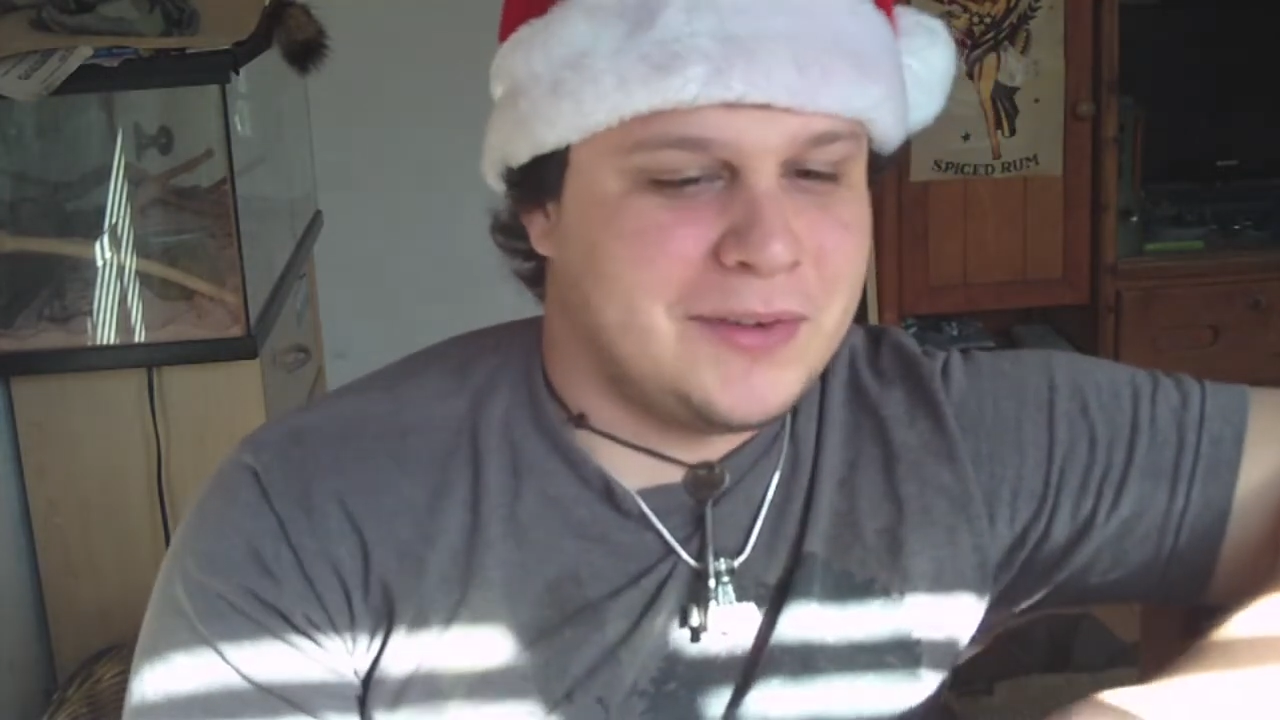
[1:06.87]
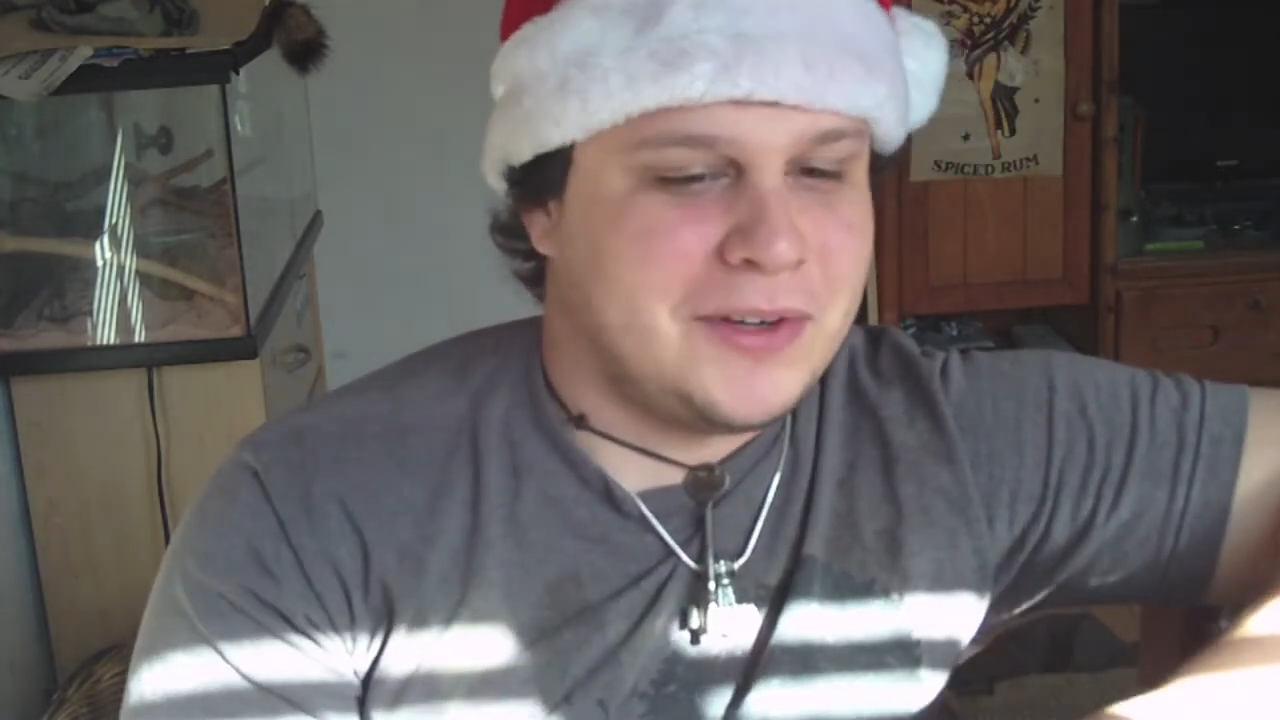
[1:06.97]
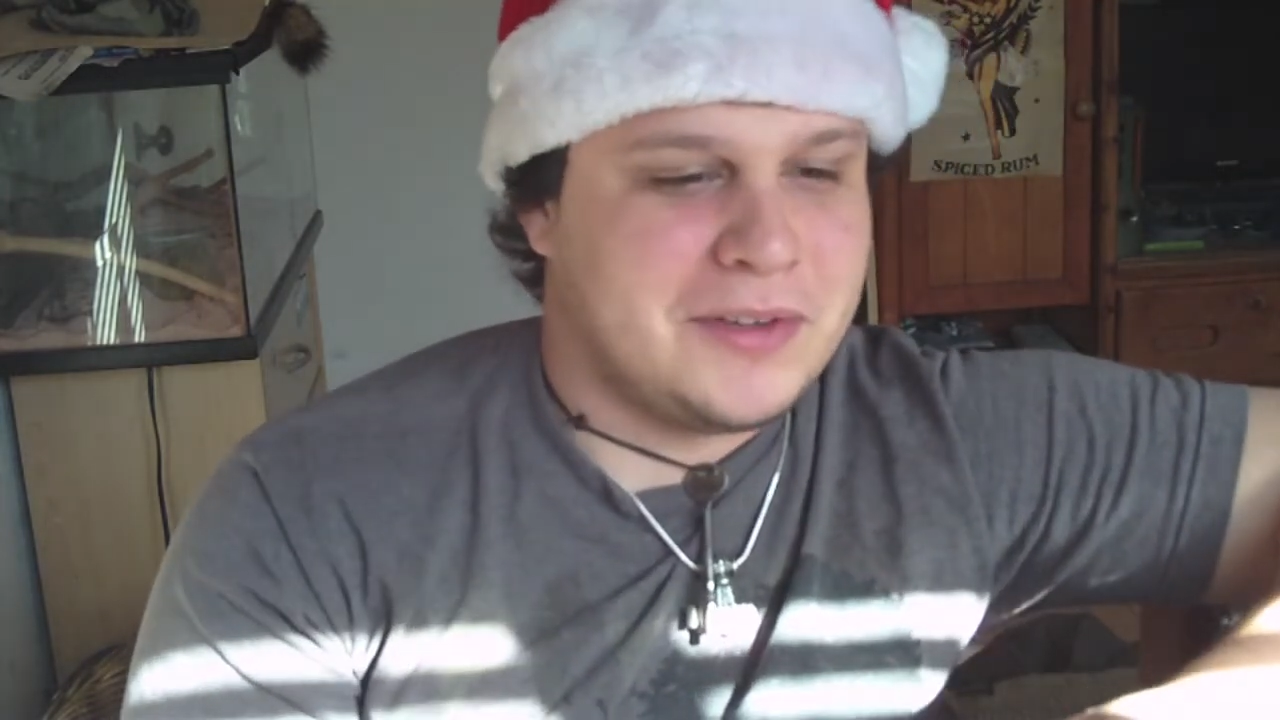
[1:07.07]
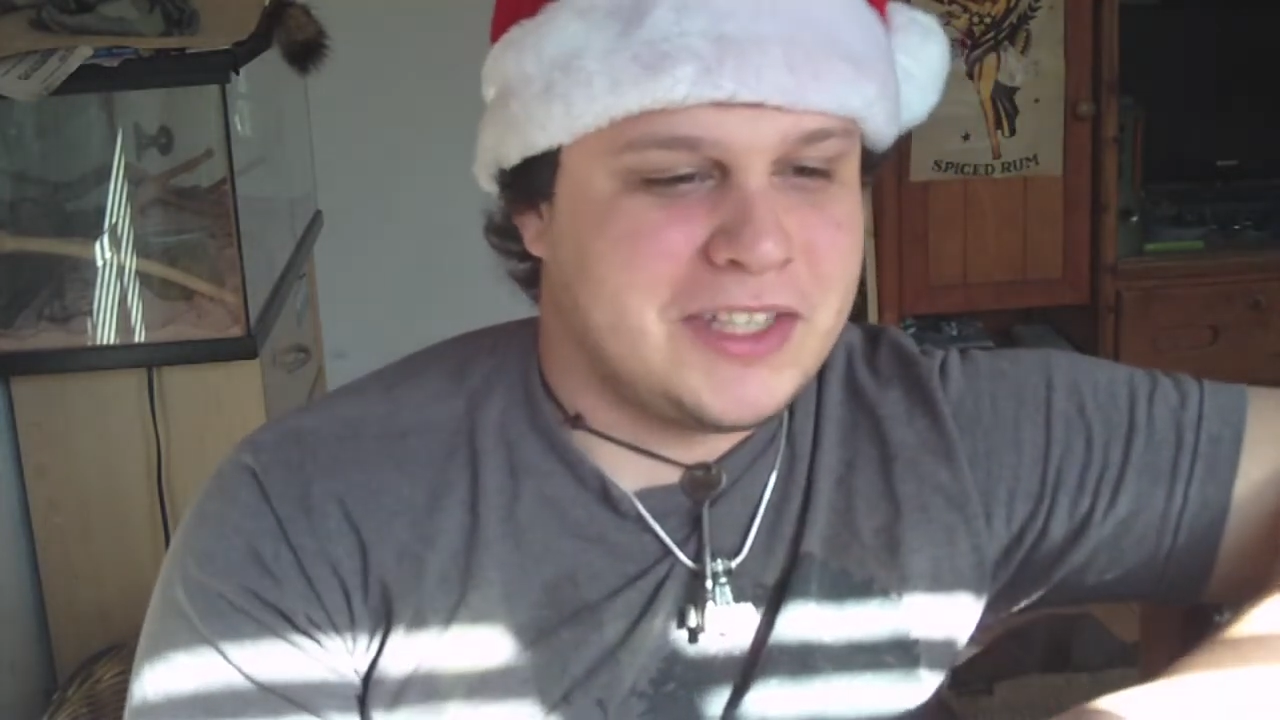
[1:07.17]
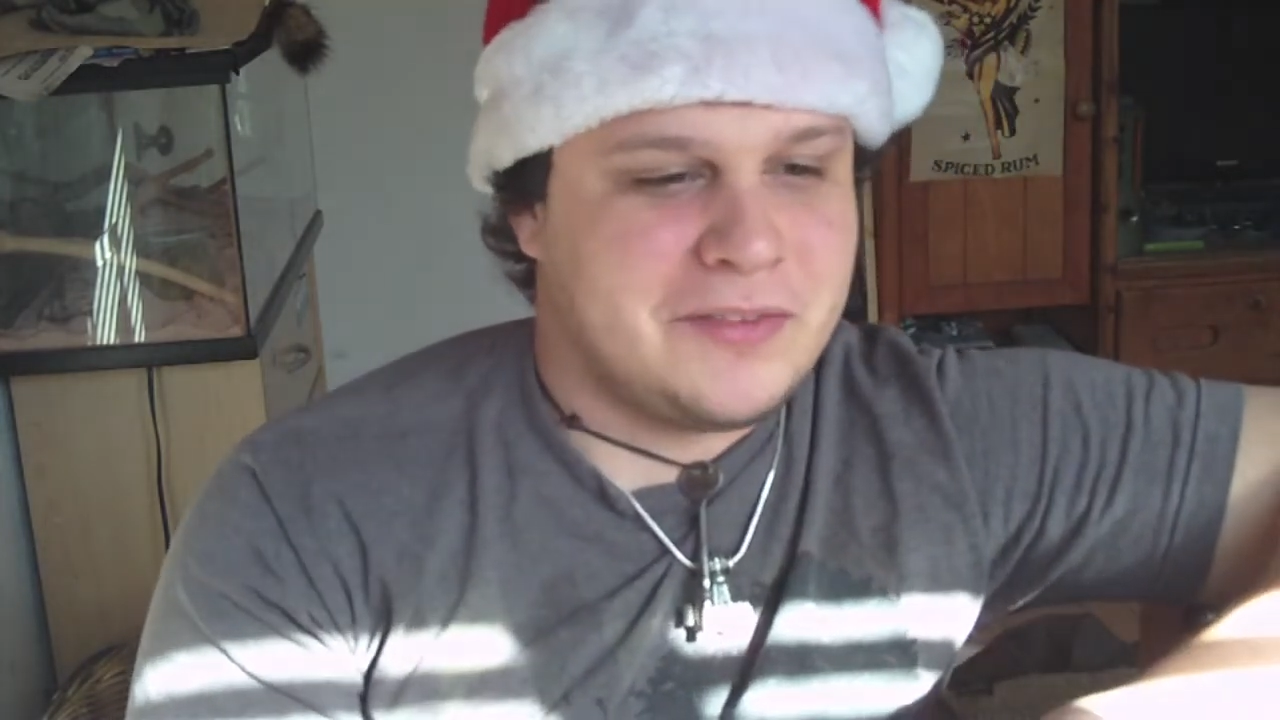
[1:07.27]
I
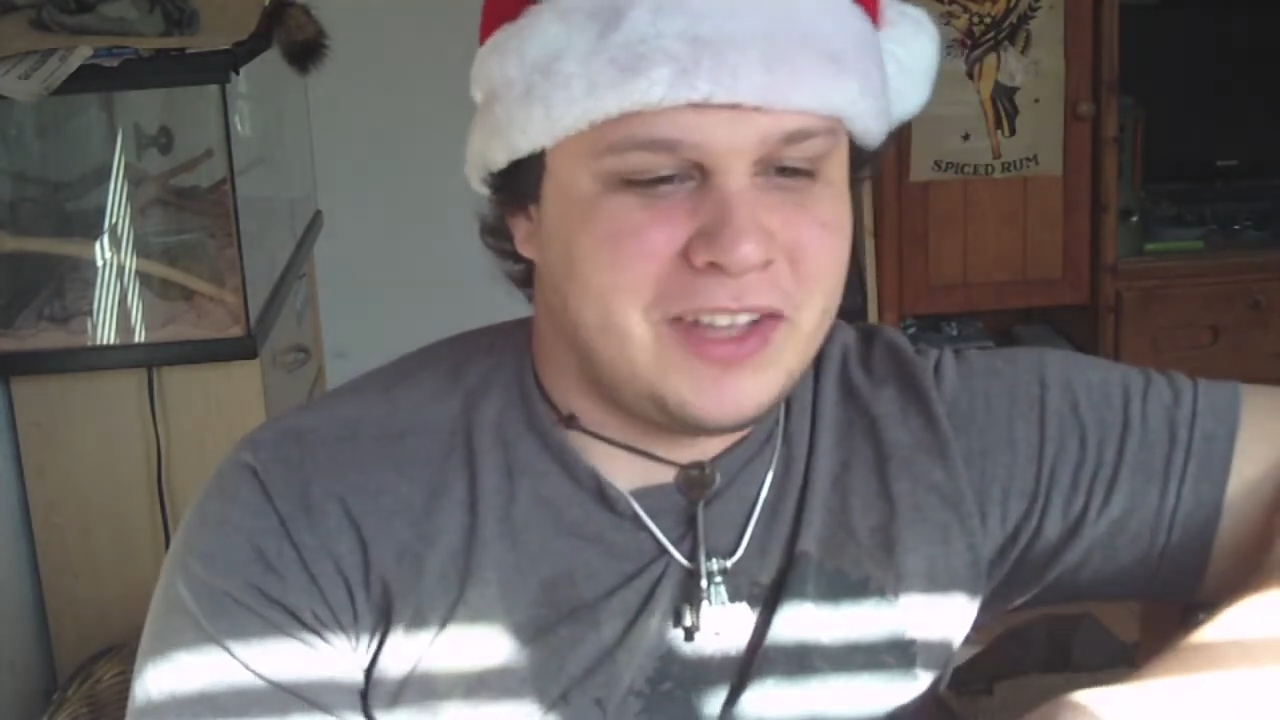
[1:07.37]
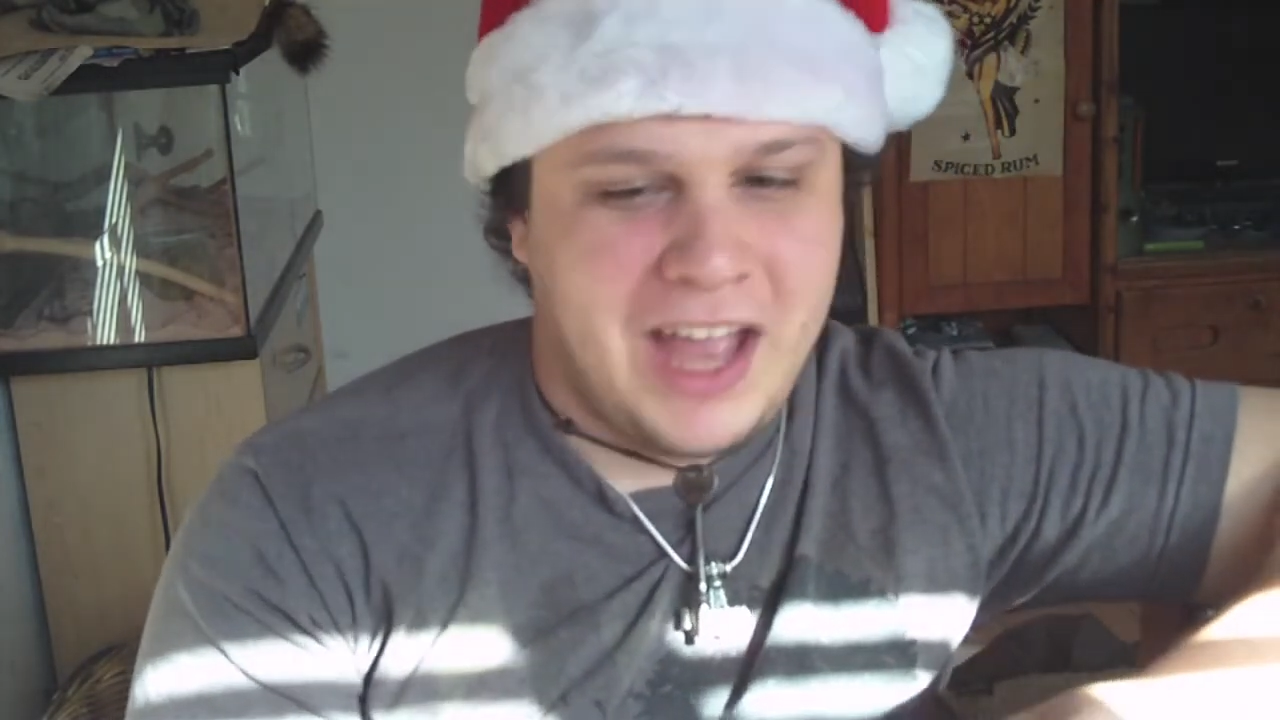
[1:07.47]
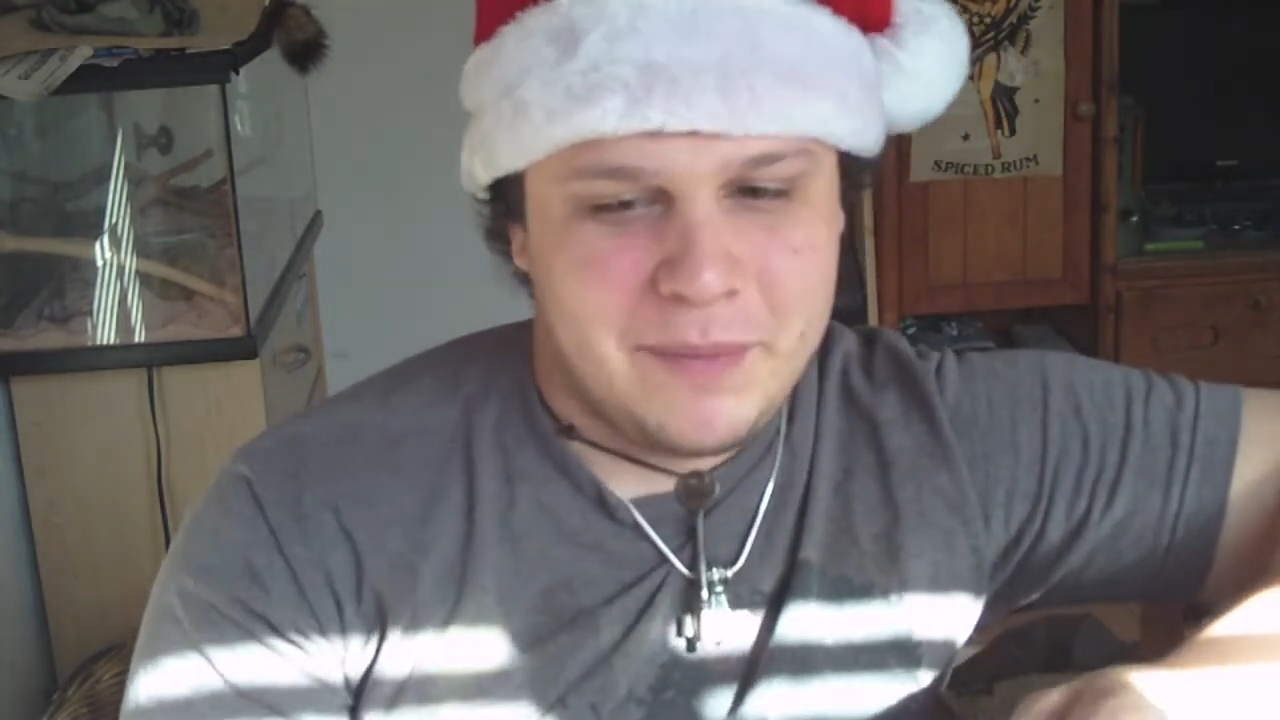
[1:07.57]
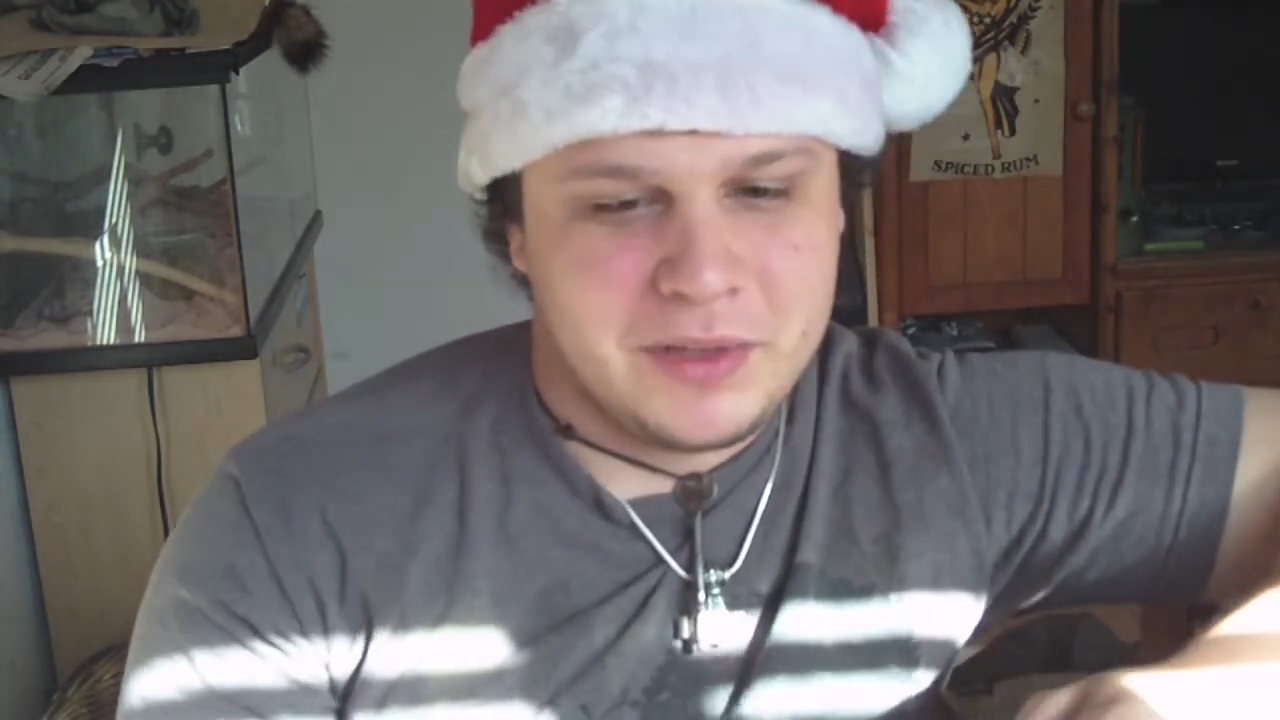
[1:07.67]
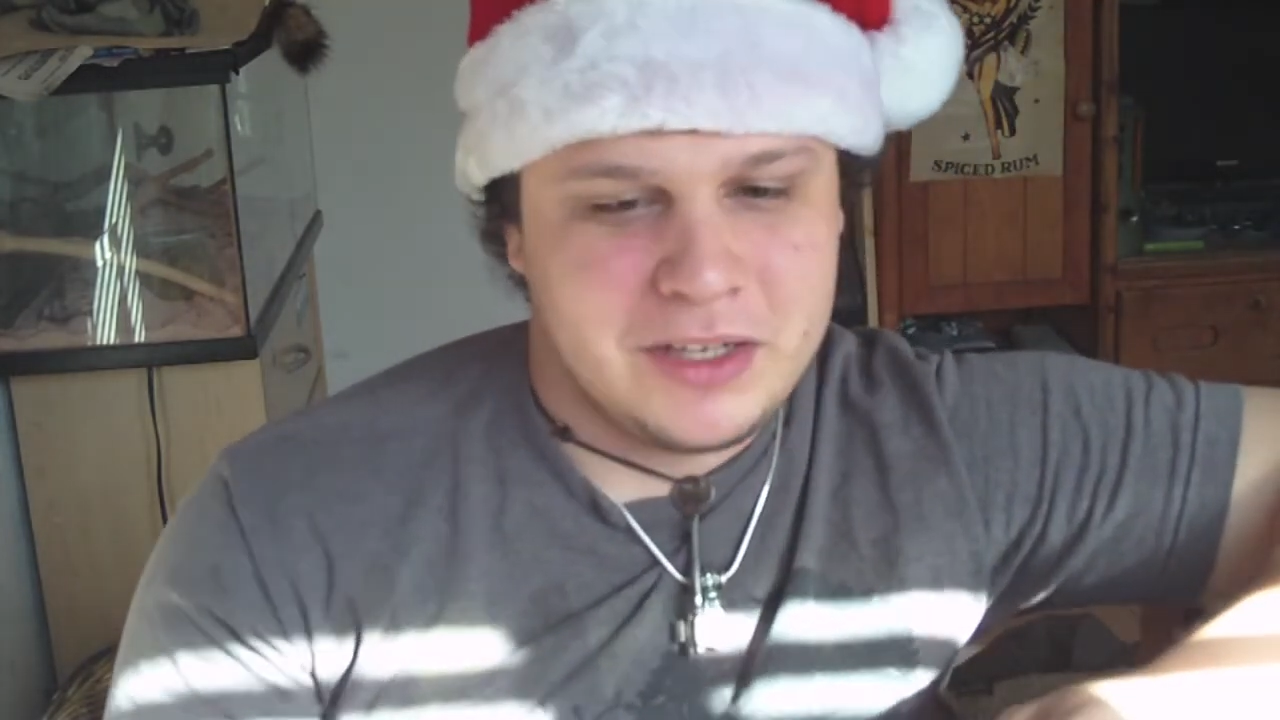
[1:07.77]
would always have cap